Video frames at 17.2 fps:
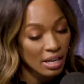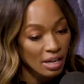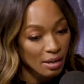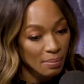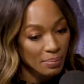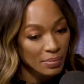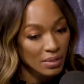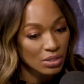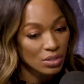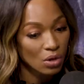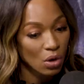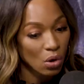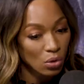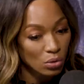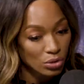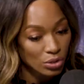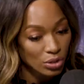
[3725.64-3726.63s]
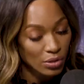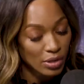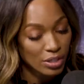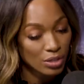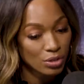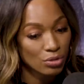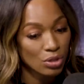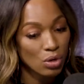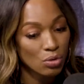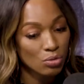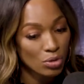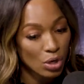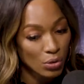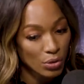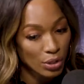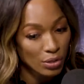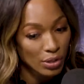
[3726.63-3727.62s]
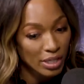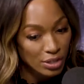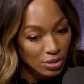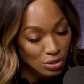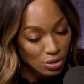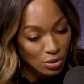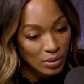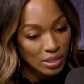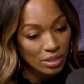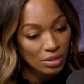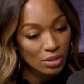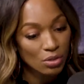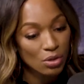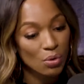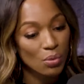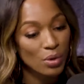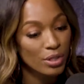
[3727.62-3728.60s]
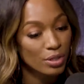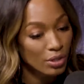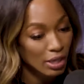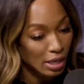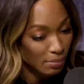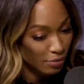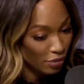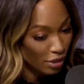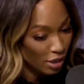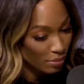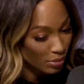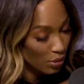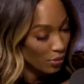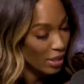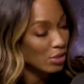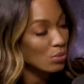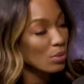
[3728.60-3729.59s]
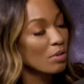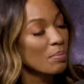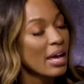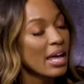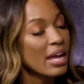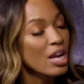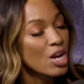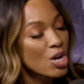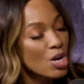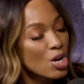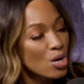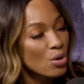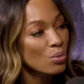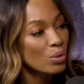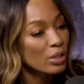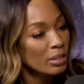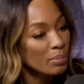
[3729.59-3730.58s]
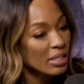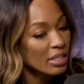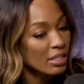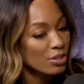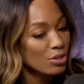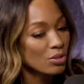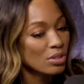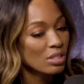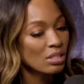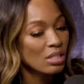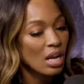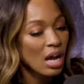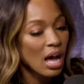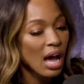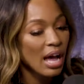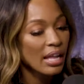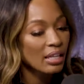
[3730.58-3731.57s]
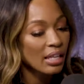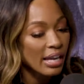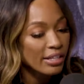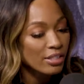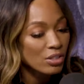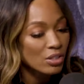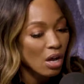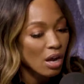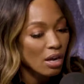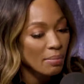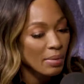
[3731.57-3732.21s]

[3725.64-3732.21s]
up this culture and you don't know your history and you don't know where you come from so that's one of my really big issues and i like to talk